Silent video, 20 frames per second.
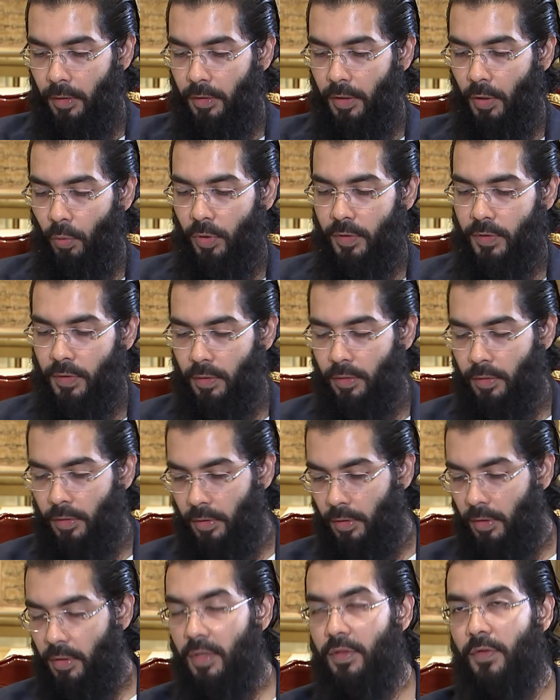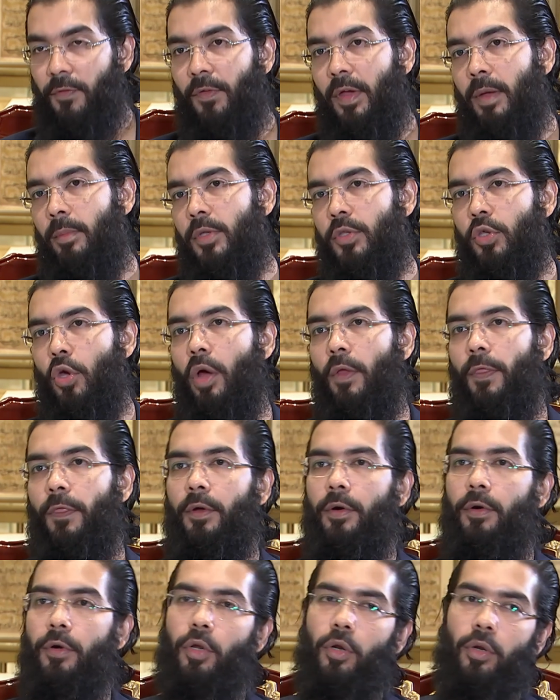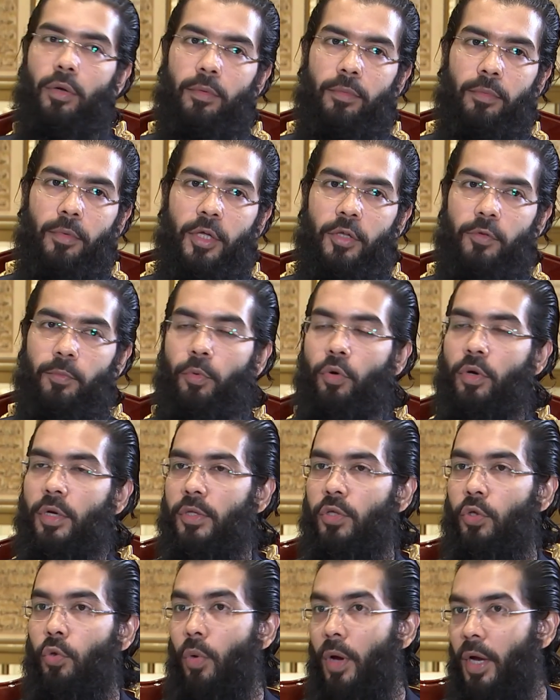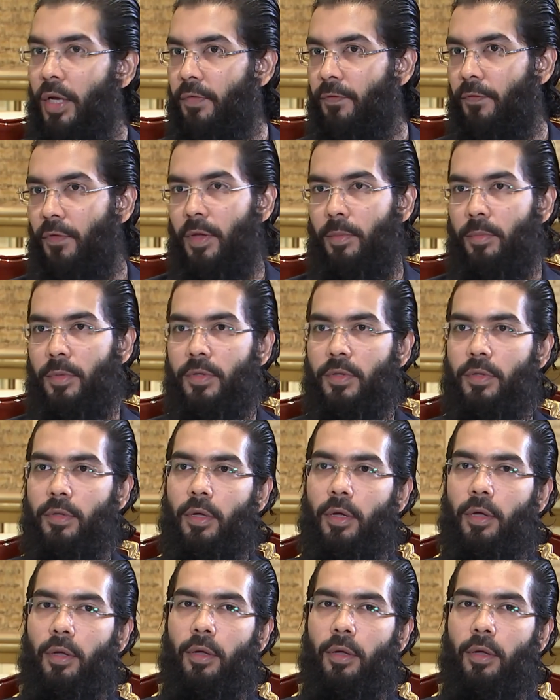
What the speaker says: there's a famous author, his book is quite famous.